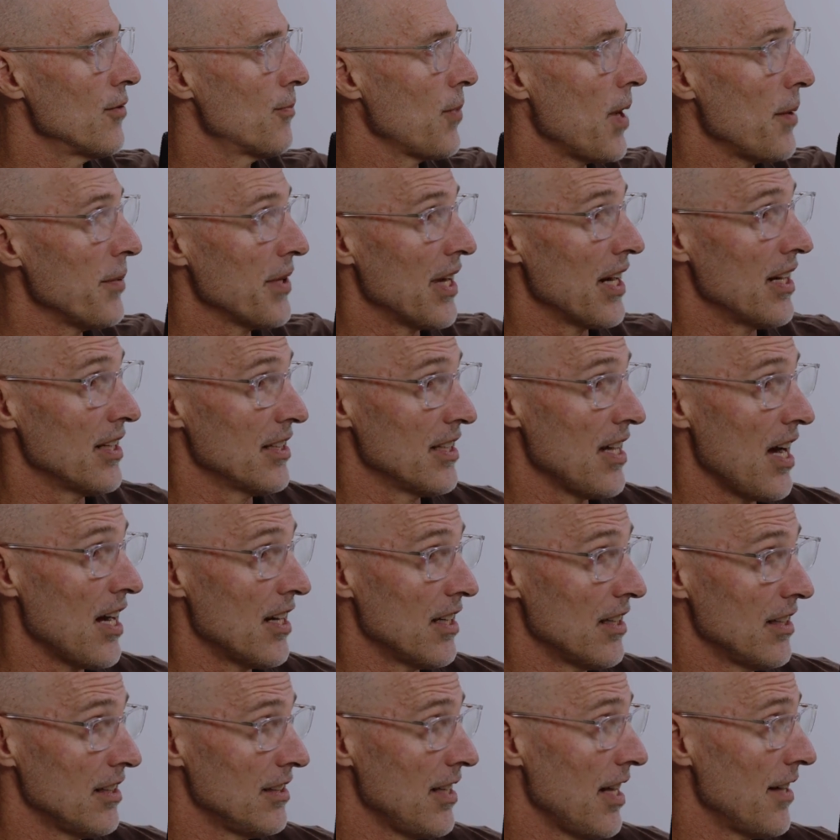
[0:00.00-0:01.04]
You probably got
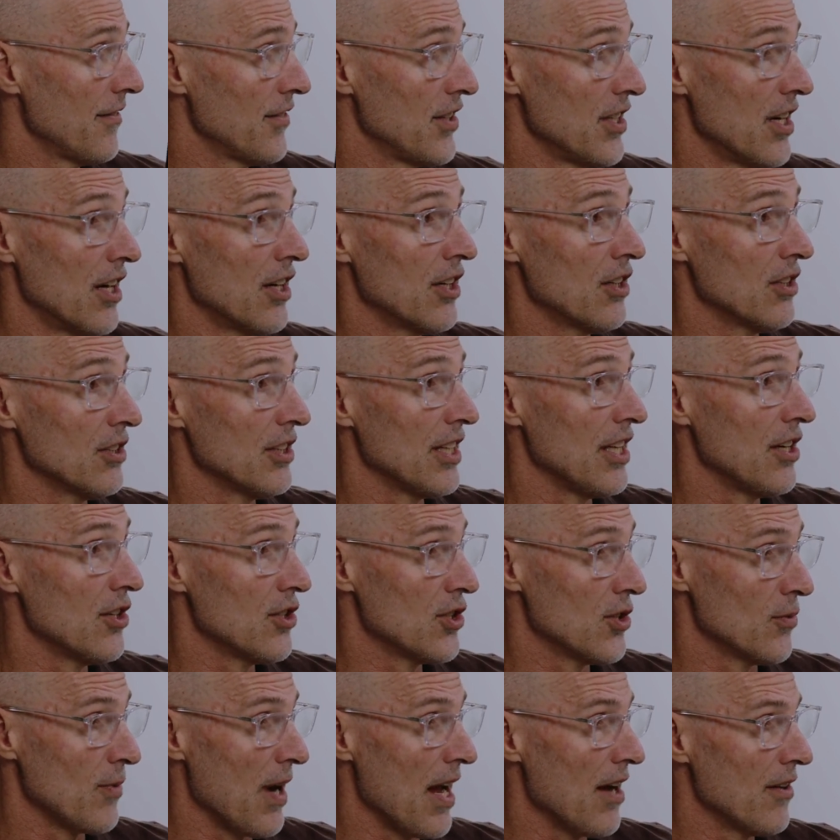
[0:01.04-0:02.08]
a lot of younger
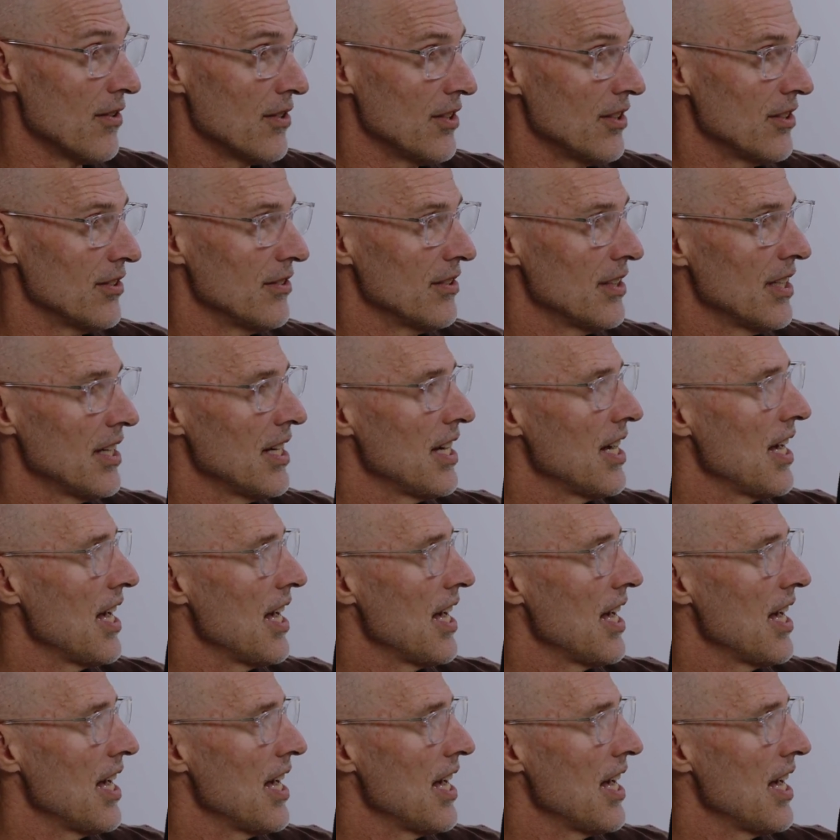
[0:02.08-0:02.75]
leaders around you.